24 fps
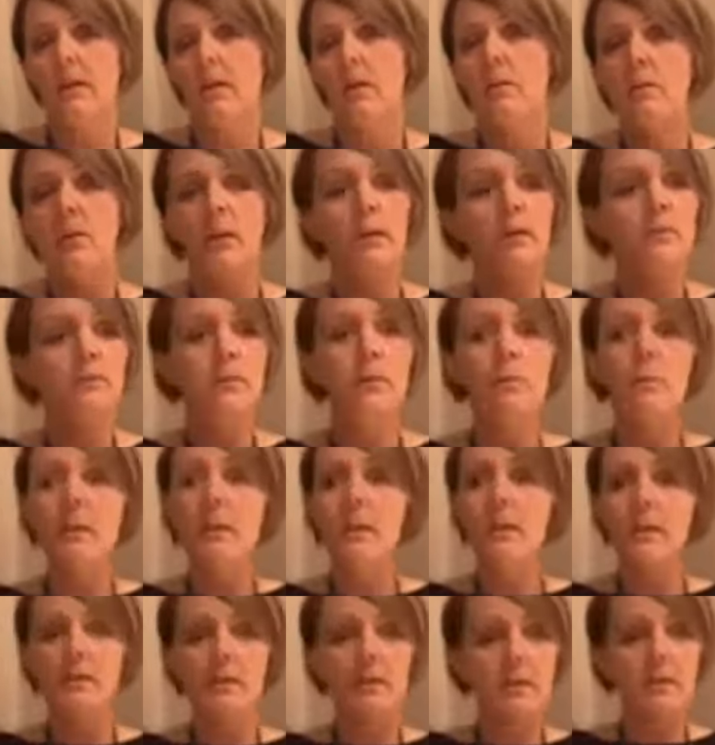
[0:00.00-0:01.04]
Well, for
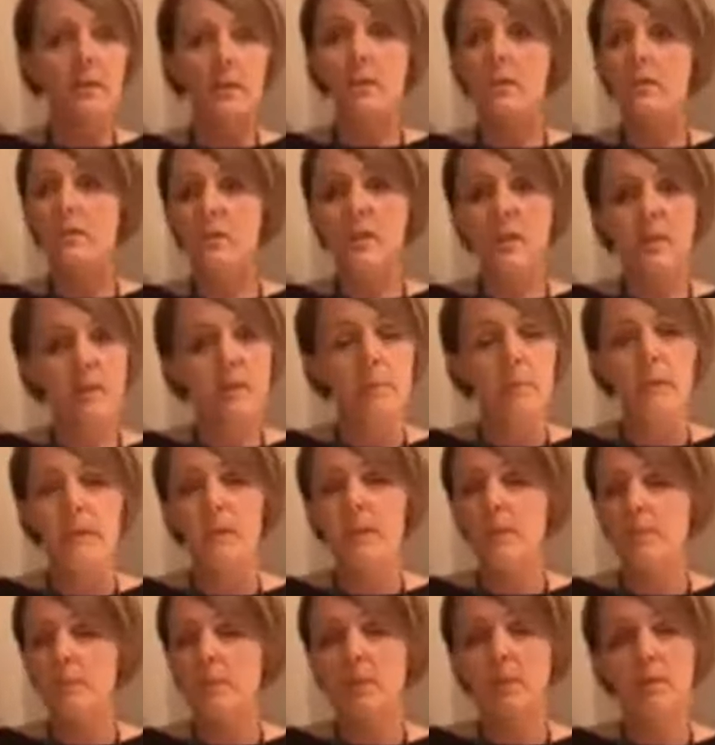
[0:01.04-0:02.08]
me, it's check the
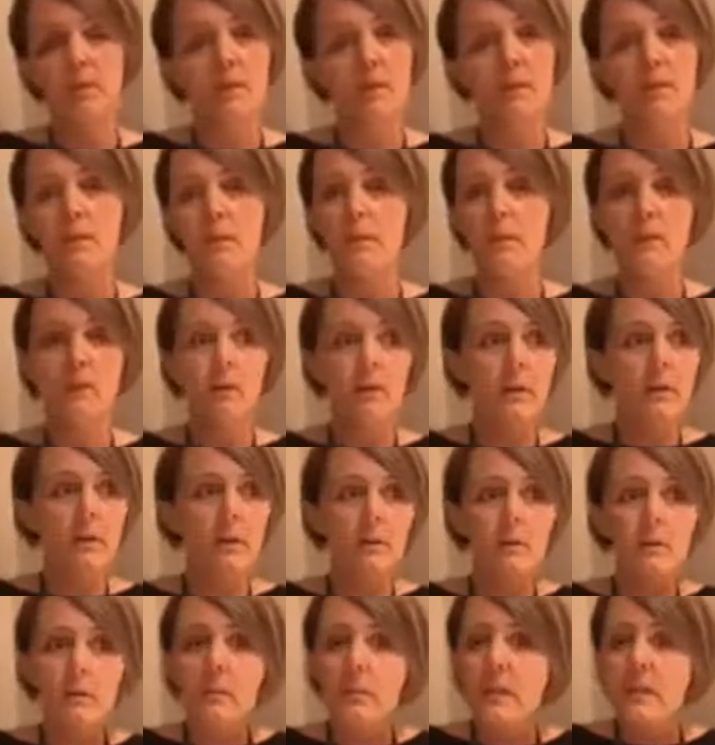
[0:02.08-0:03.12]
management, check
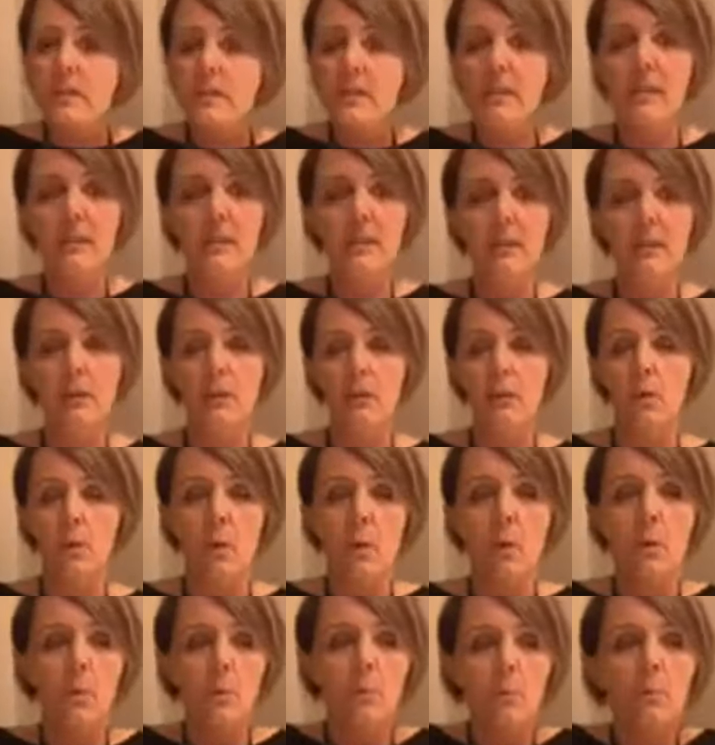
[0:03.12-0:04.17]
the basically
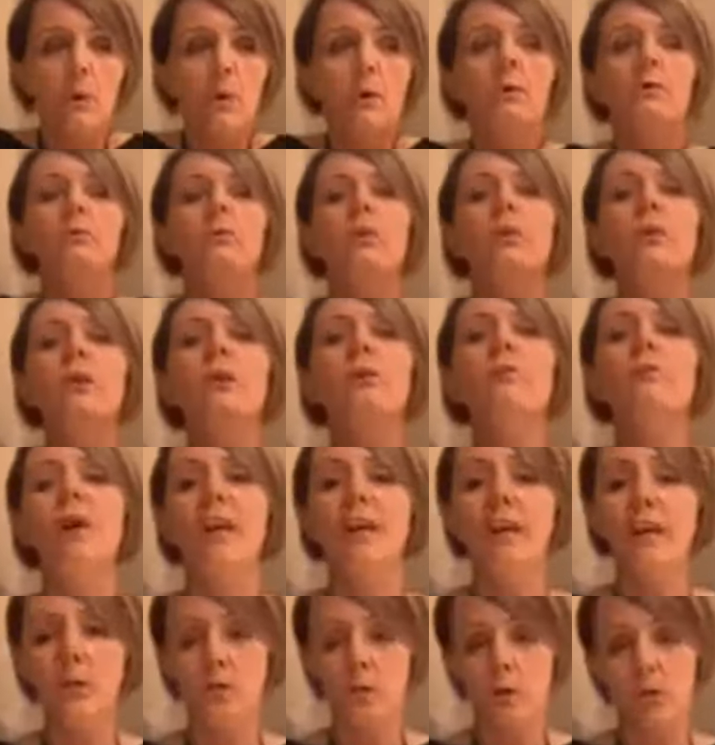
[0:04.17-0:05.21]
what are the
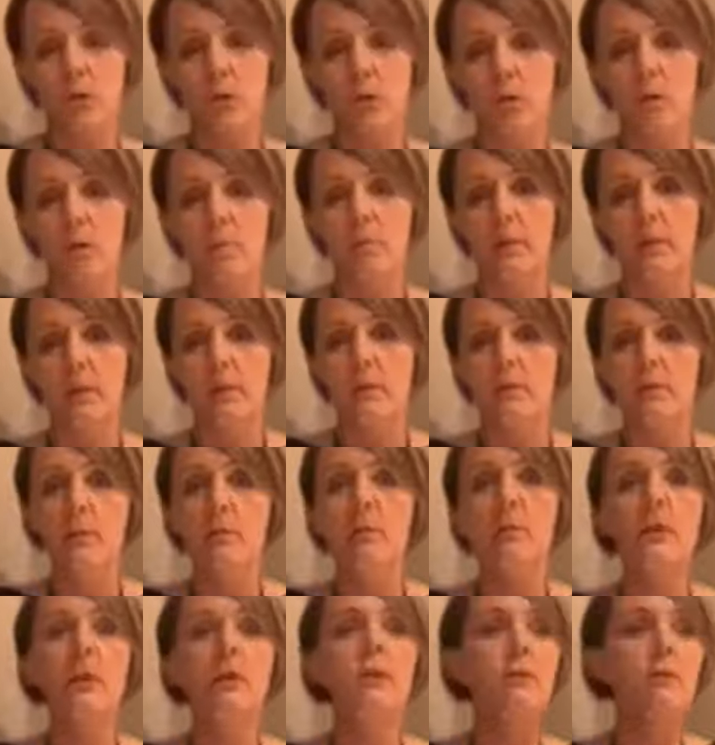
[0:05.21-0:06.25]
values of the company? For
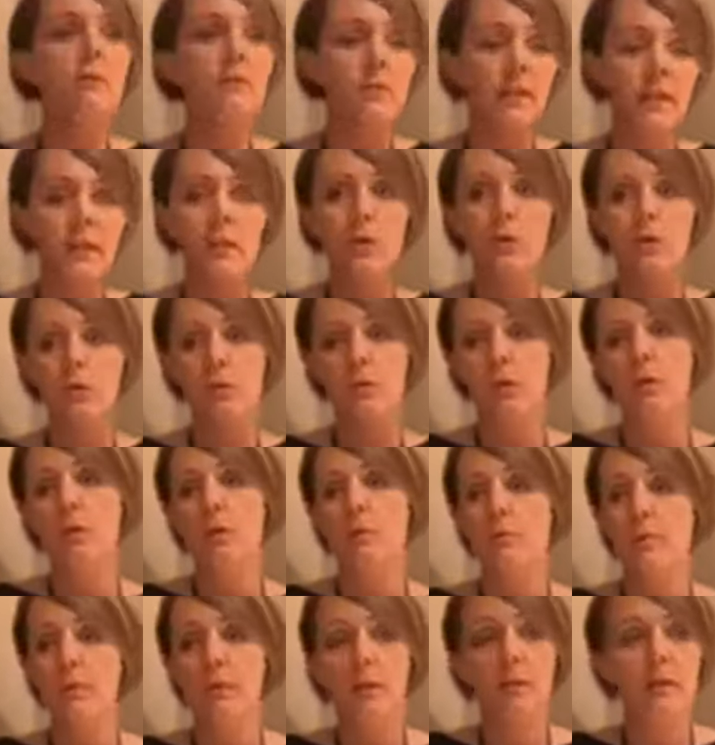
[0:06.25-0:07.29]
me, the values of the
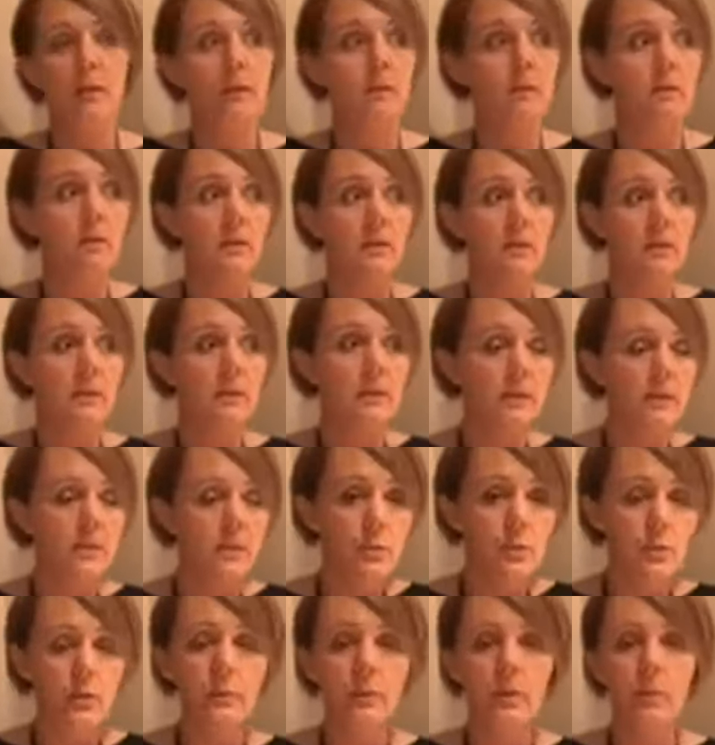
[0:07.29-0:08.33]
company are
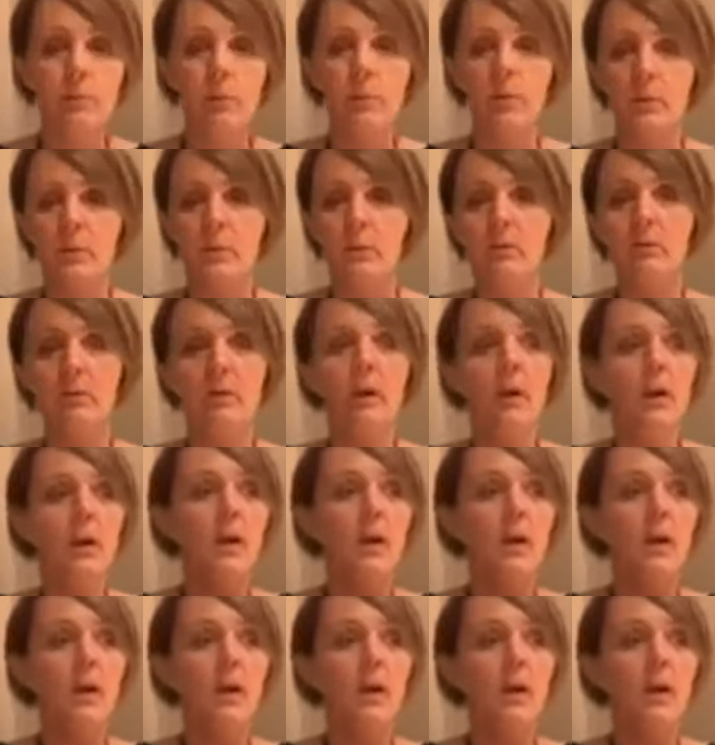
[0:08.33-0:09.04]
extremely important.